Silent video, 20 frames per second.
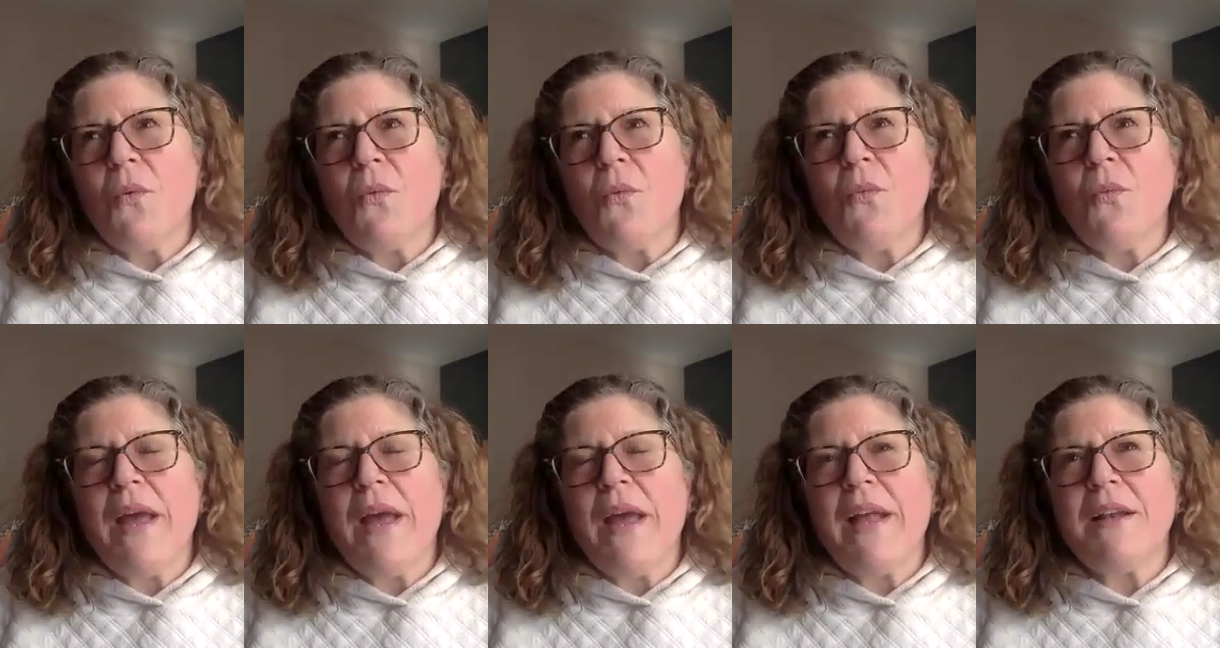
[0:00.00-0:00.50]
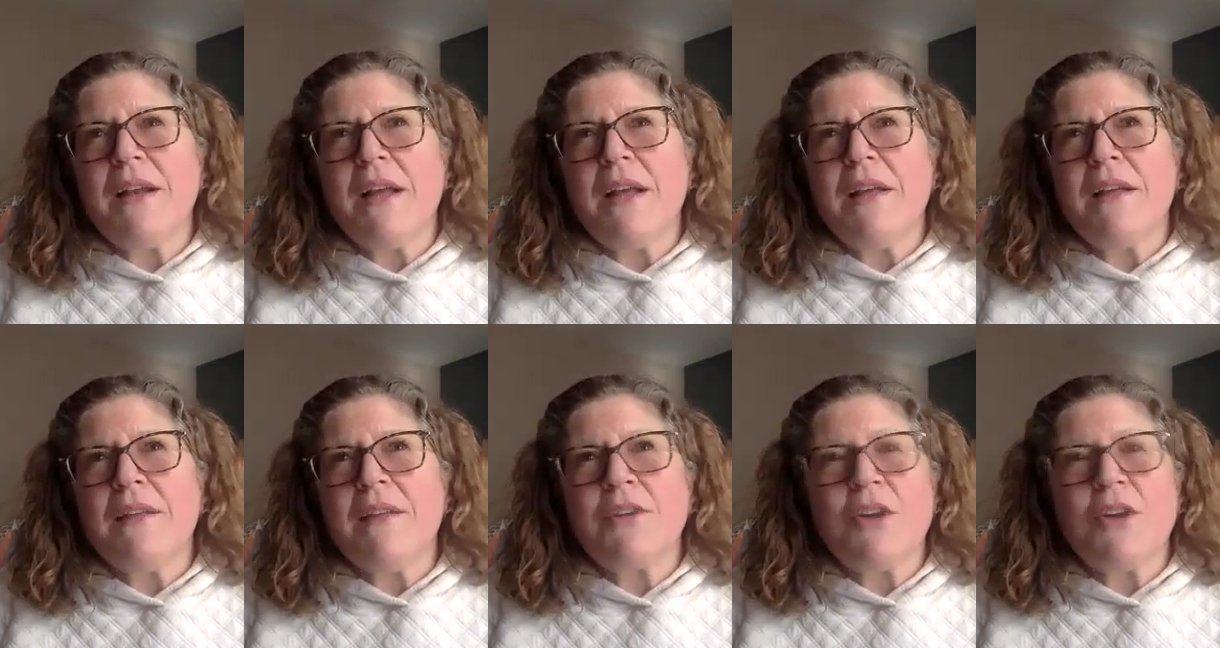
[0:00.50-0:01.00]
when
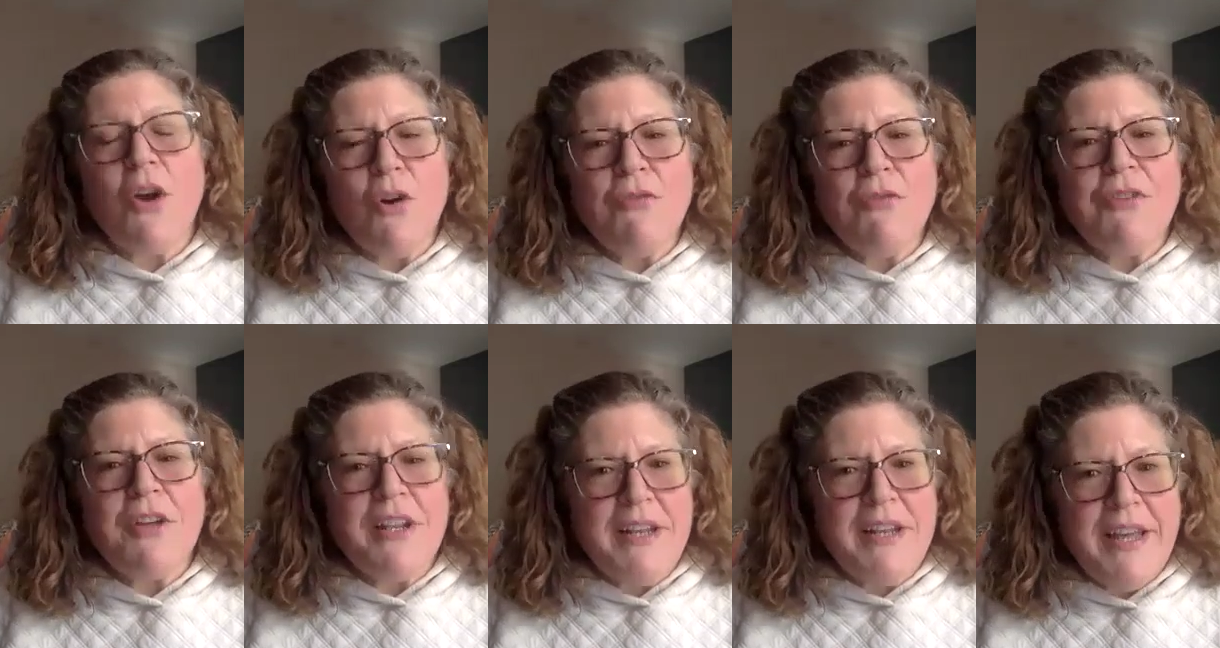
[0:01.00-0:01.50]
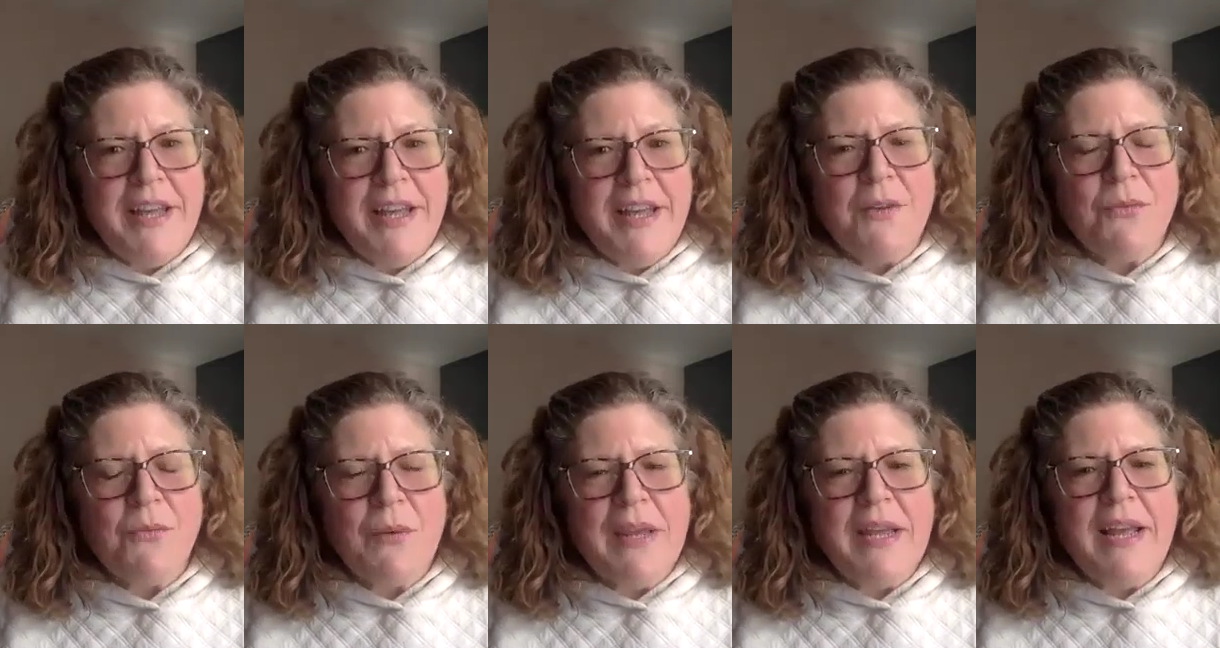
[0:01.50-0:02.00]
the COVID
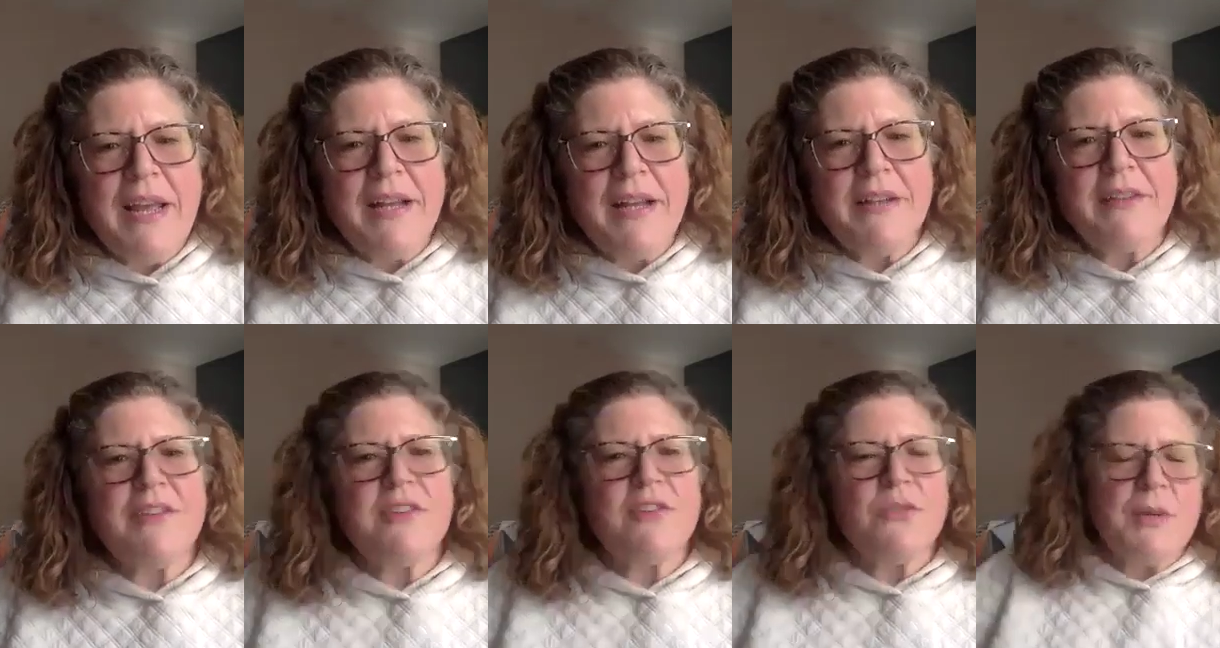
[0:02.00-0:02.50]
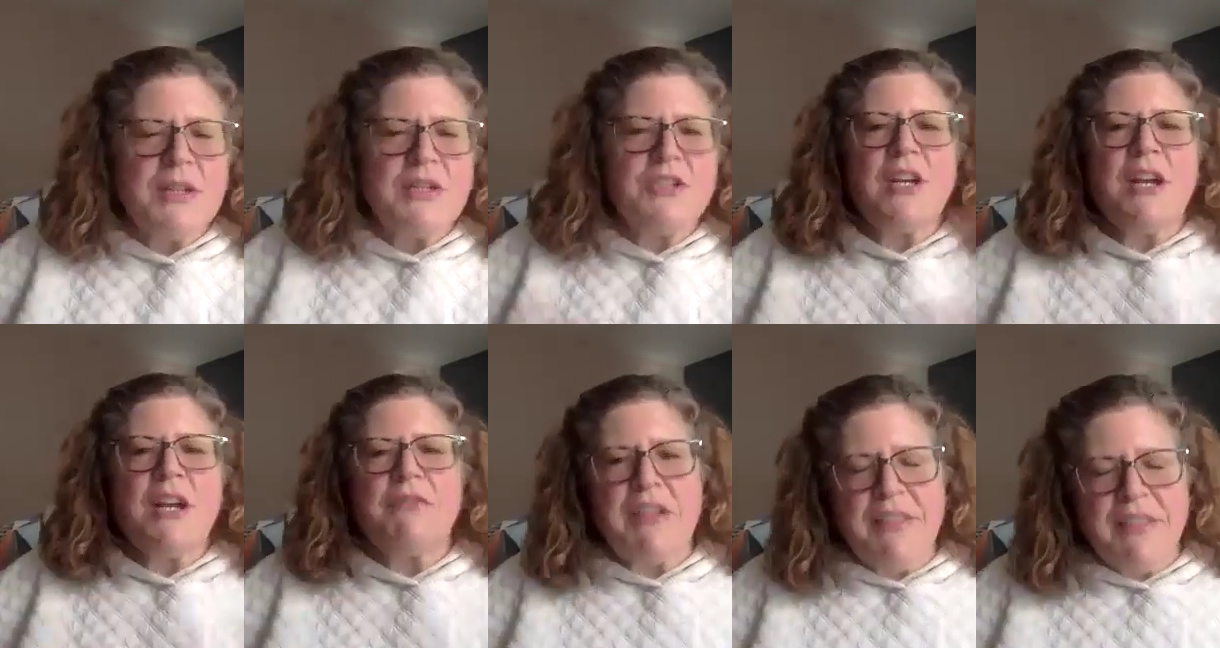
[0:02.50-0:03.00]
hit, we had to
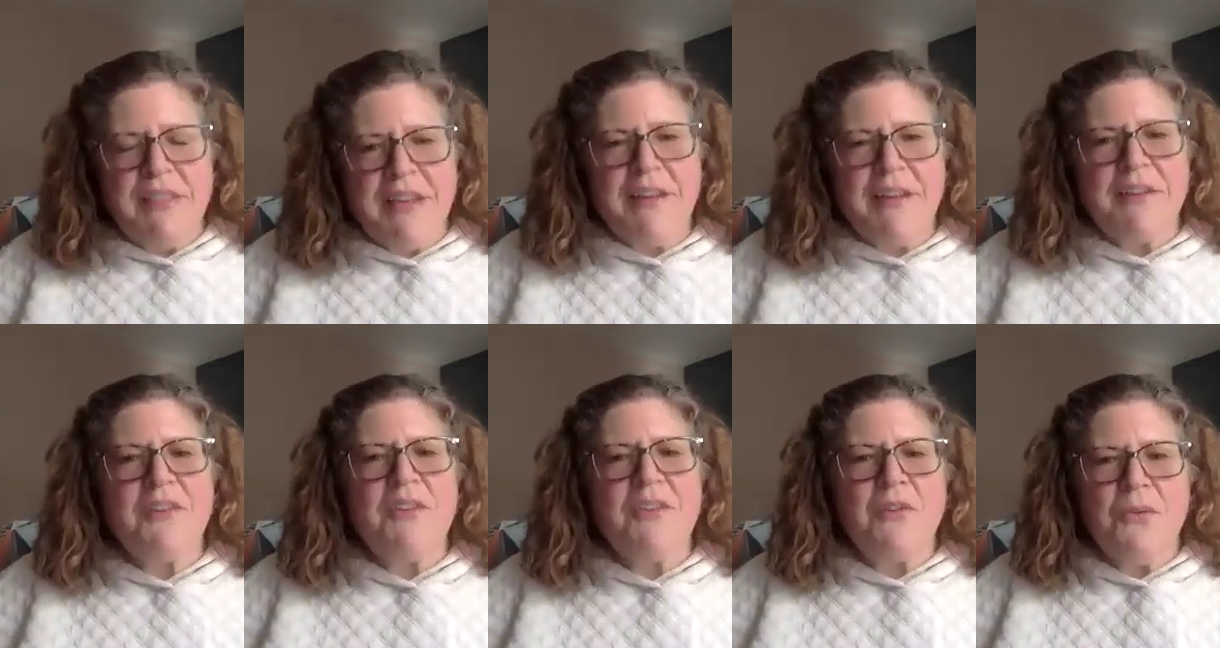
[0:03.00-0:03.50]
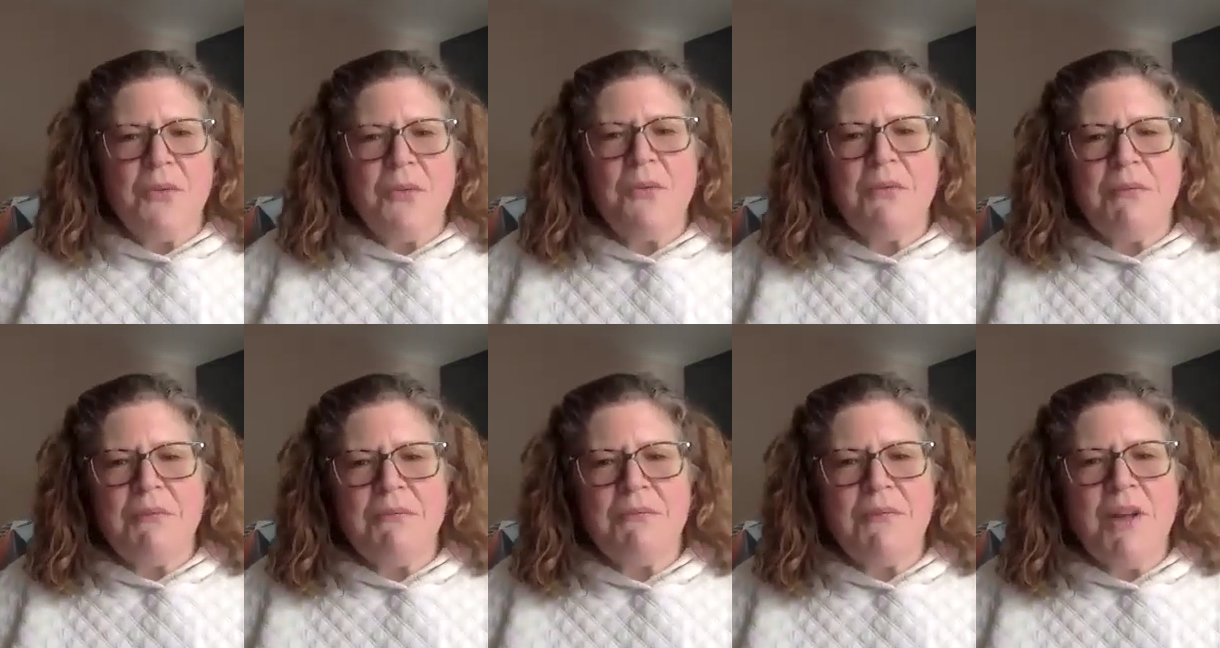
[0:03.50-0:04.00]
switch everything
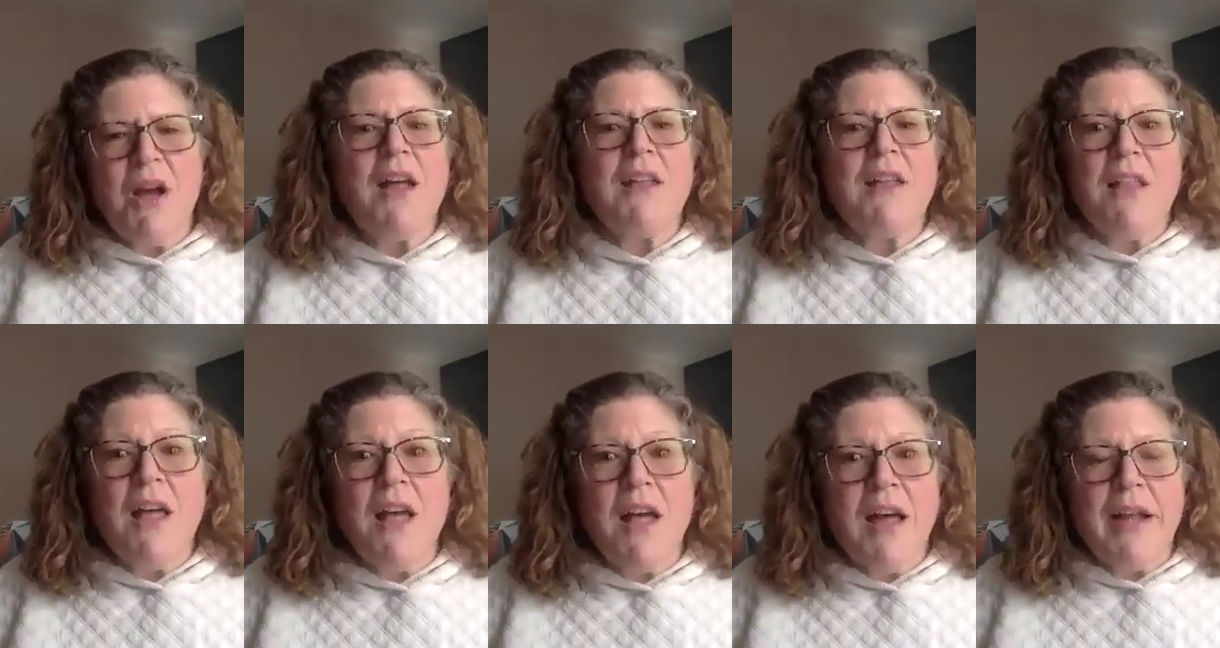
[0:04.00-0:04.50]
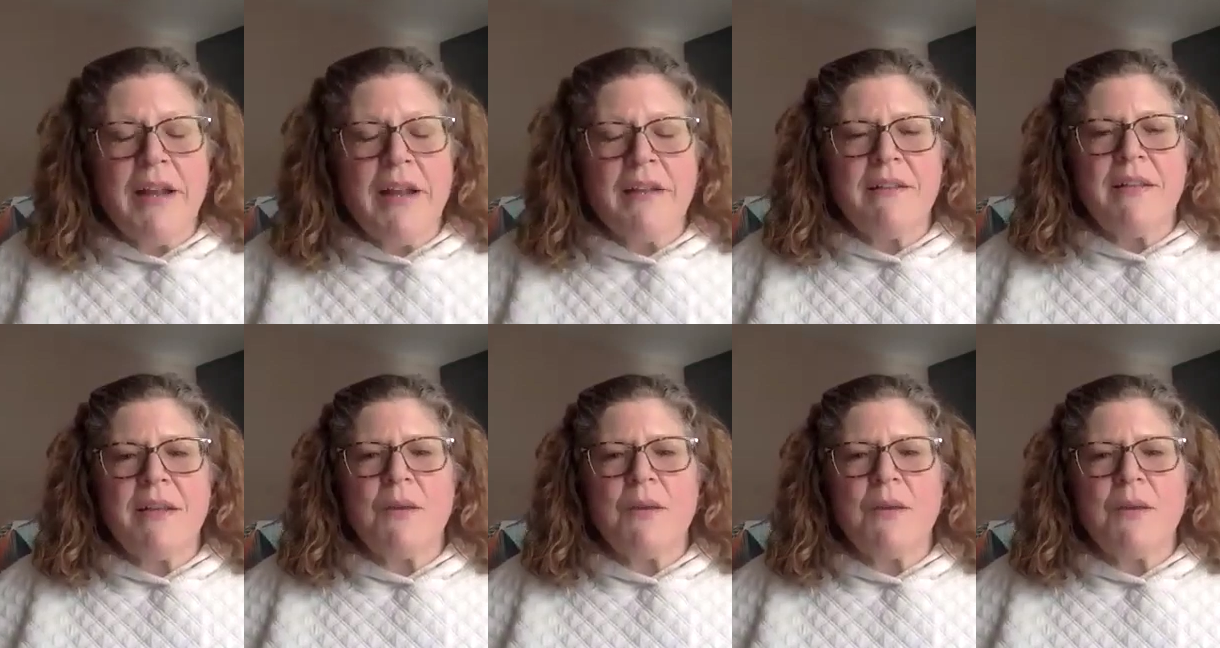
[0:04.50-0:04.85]
to online.